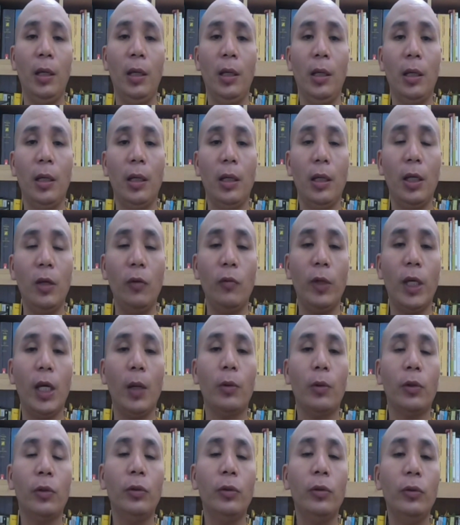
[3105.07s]
If we have
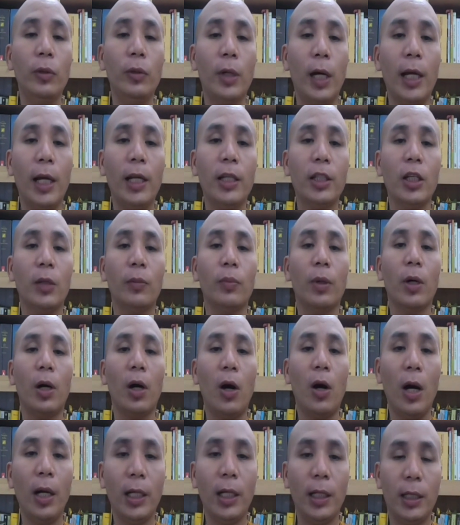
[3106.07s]
two kinds of
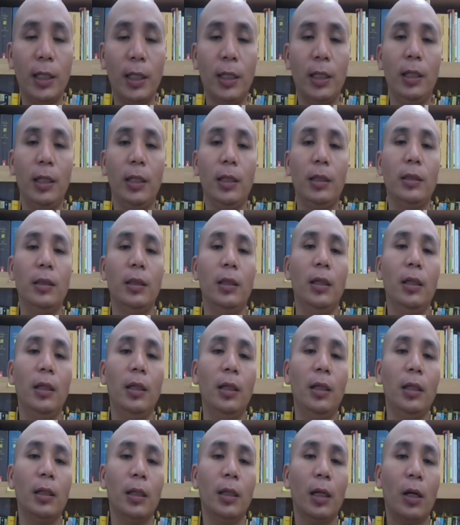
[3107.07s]
qualities,
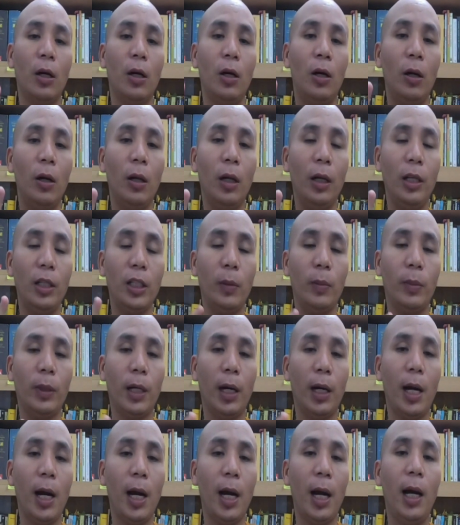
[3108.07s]
the qualities of the
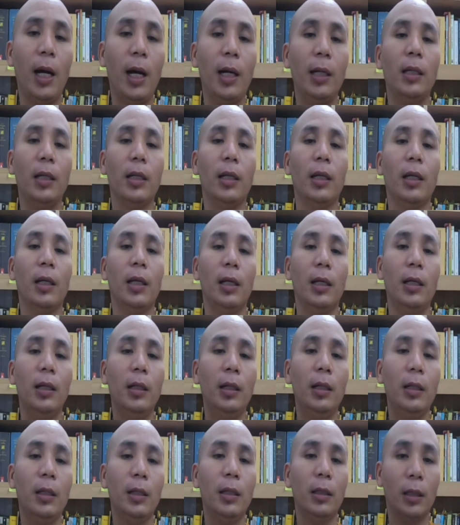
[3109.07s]
heart and
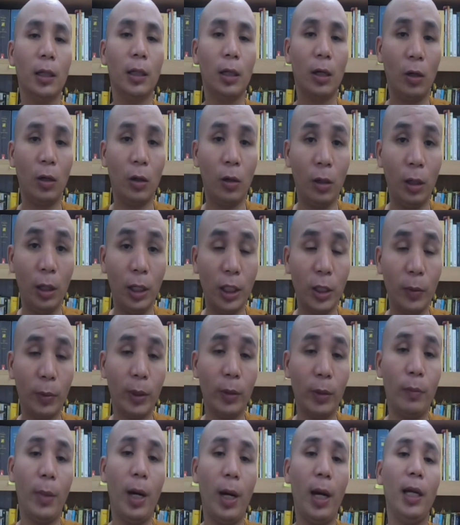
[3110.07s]
the qualities of the
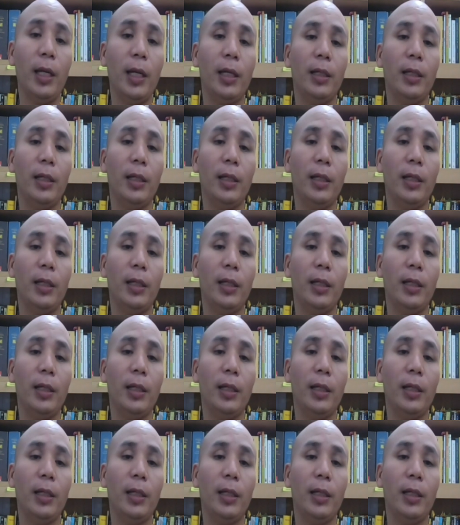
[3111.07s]
mind,